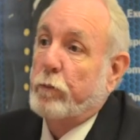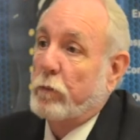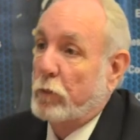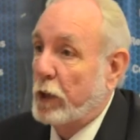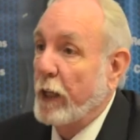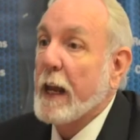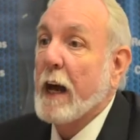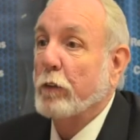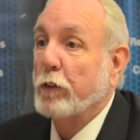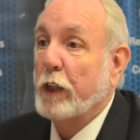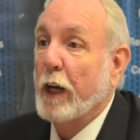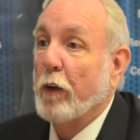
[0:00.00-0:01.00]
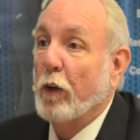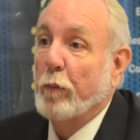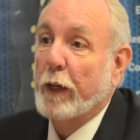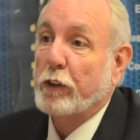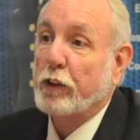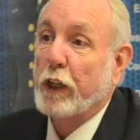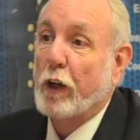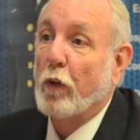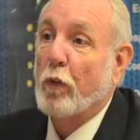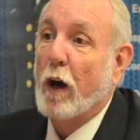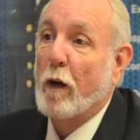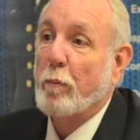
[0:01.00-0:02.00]
gen now General, Major General
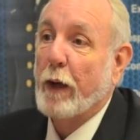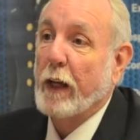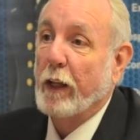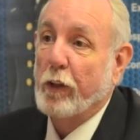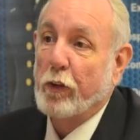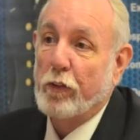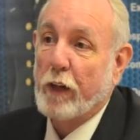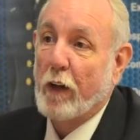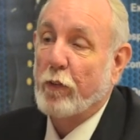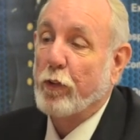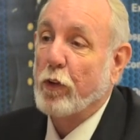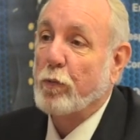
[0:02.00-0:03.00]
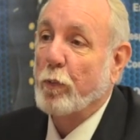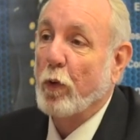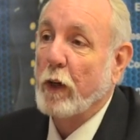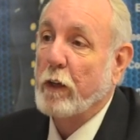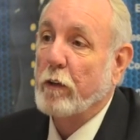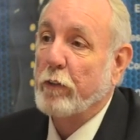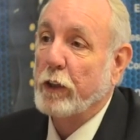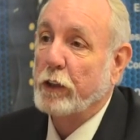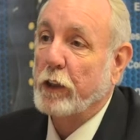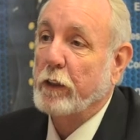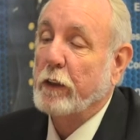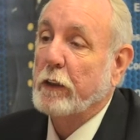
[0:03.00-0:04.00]
Ron Bailey, who's now the First Marine
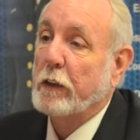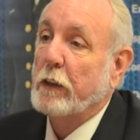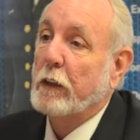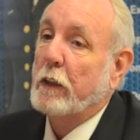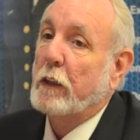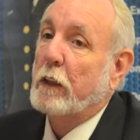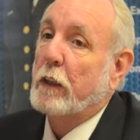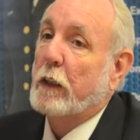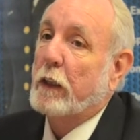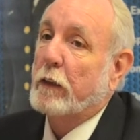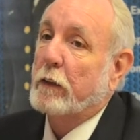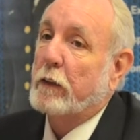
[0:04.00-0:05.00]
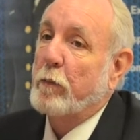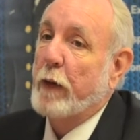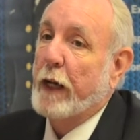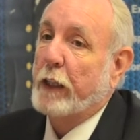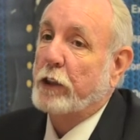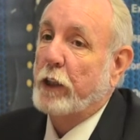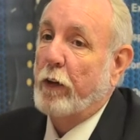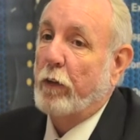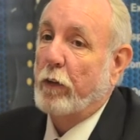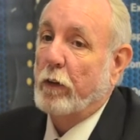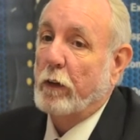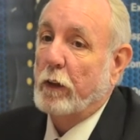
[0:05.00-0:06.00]
Division uh, commanding
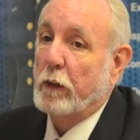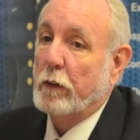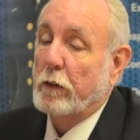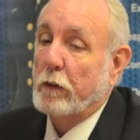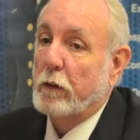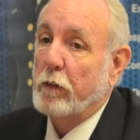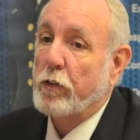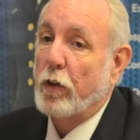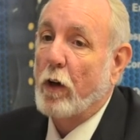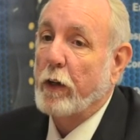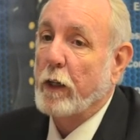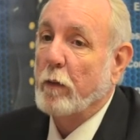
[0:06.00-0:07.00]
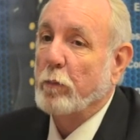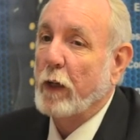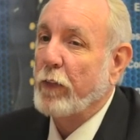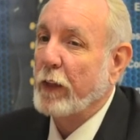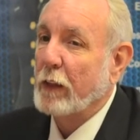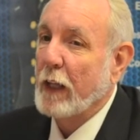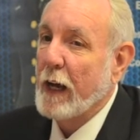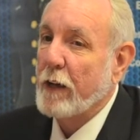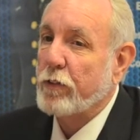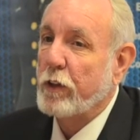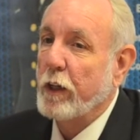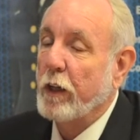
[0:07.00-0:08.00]
general. Uh, I saw him, I think,
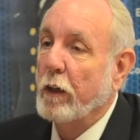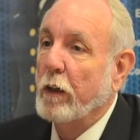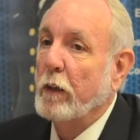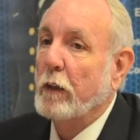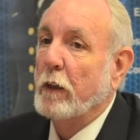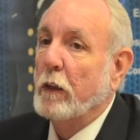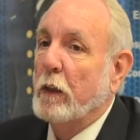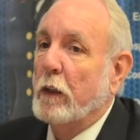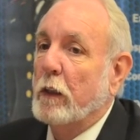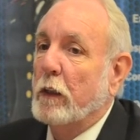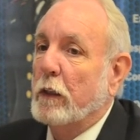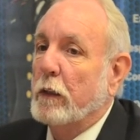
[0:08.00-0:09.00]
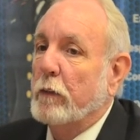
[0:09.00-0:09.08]
last year. Uh,